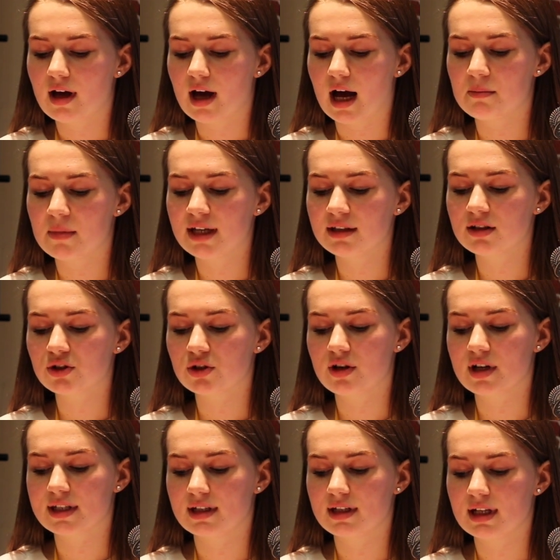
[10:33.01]
I made the
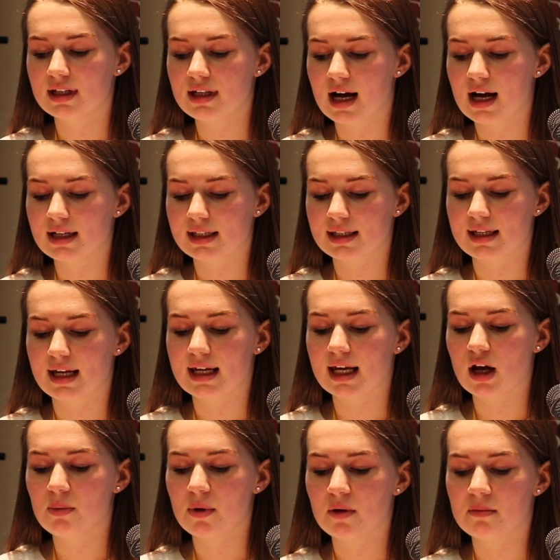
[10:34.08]
choice in Year 9 to take
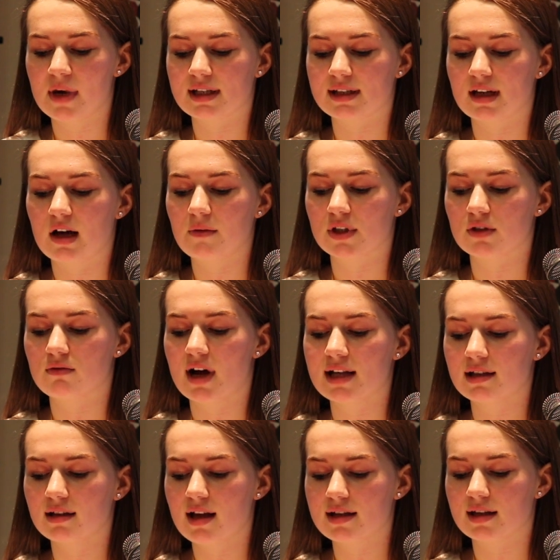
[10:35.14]
it upon myself to
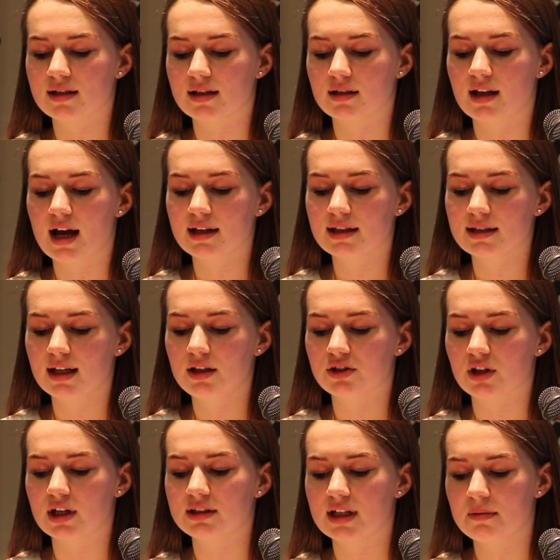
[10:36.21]
write a letter to the head
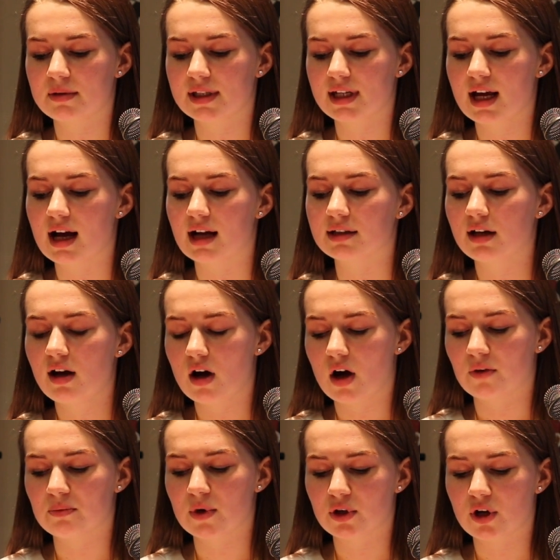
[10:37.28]
teacher and deputy head
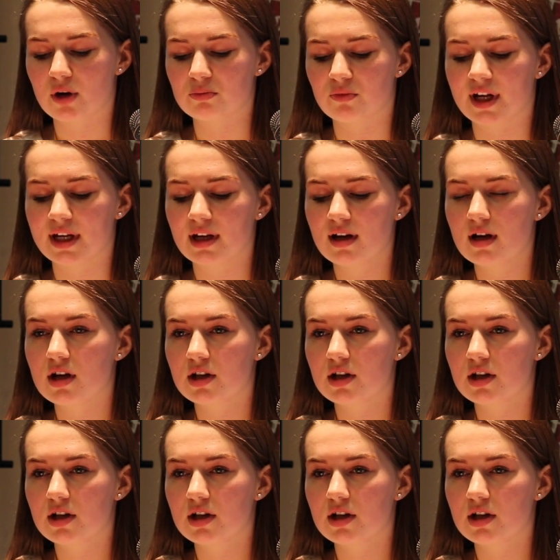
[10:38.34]
of Montgomery